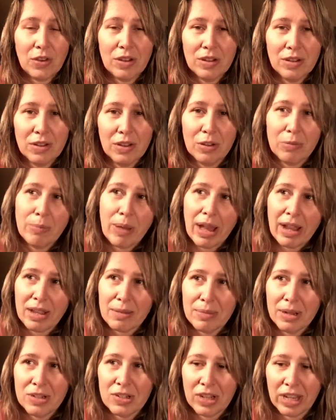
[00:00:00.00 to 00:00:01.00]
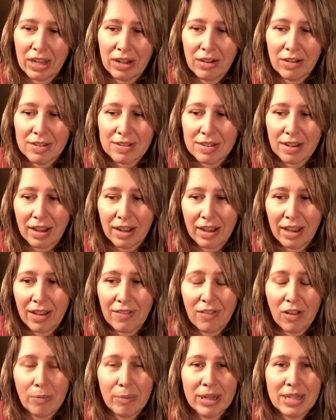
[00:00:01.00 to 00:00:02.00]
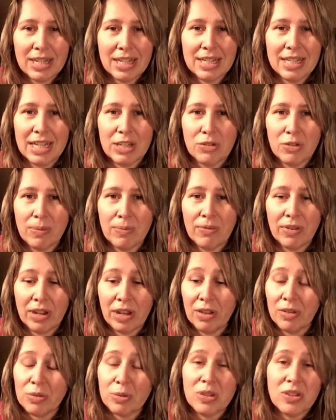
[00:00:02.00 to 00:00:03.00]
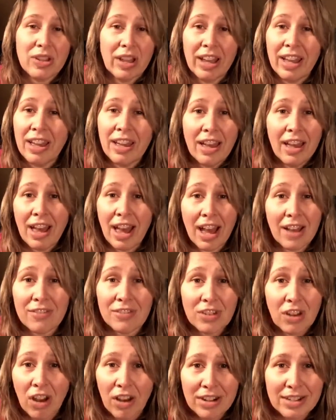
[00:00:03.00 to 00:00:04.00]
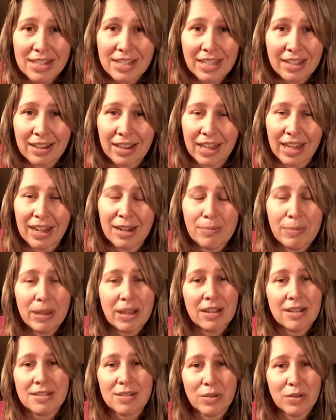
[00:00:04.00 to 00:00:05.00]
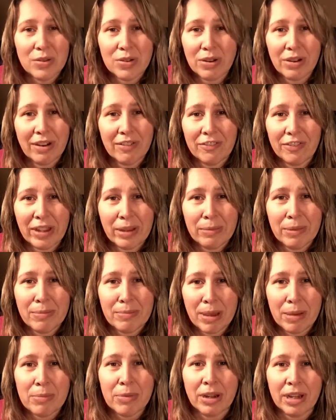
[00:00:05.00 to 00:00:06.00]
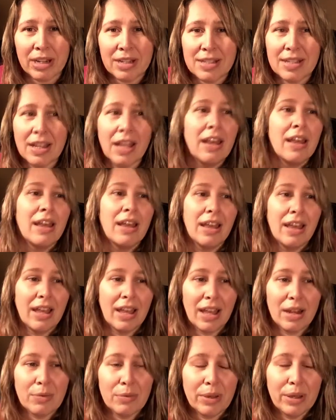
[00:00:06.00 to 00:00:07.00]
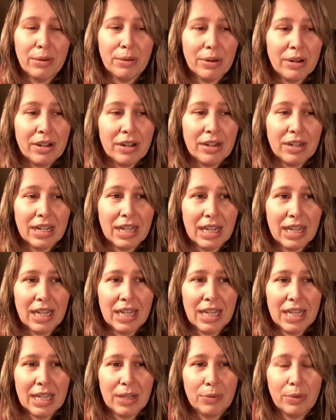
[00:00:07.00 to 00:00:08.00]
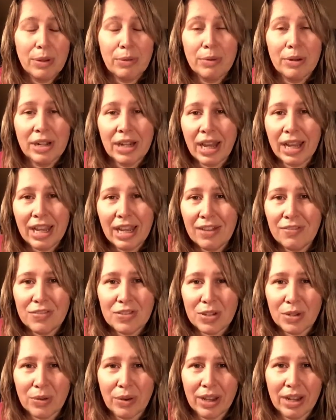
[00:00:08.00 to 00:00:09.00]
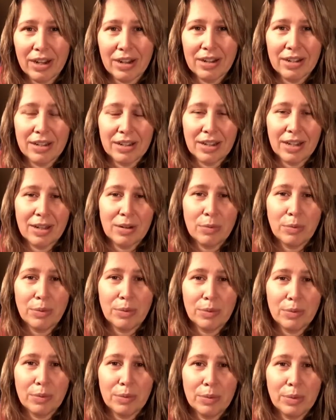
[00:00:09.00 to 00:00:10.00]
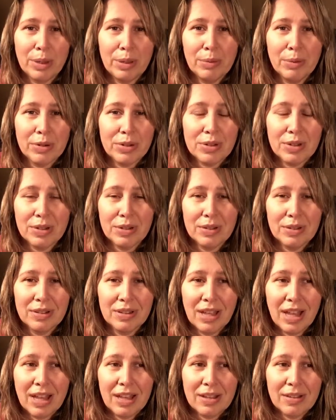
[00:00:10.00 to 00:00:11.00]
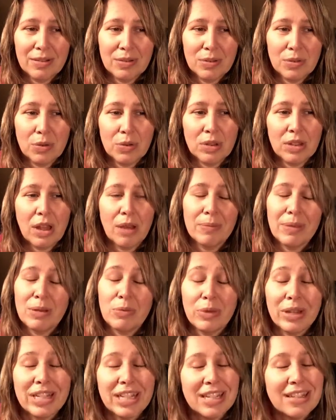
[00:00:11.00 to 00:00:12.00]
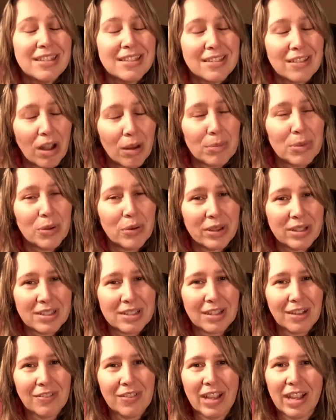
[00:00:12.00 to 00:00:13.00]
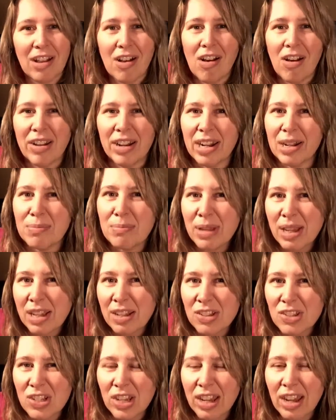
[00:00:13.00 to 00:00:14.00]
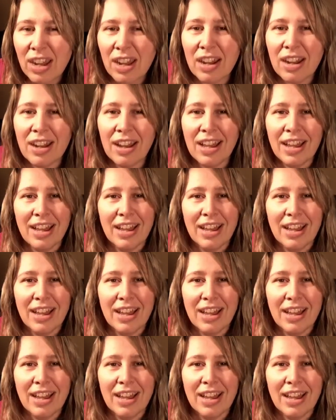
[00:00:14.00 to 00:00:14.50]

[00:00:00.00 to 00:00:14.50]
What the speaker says: you can look back at my channels, I have all my Disney trip videos, which I have not deleted because those are our family memories. And we were naive to it. And we did stop doing stuff like Haunted Mansion,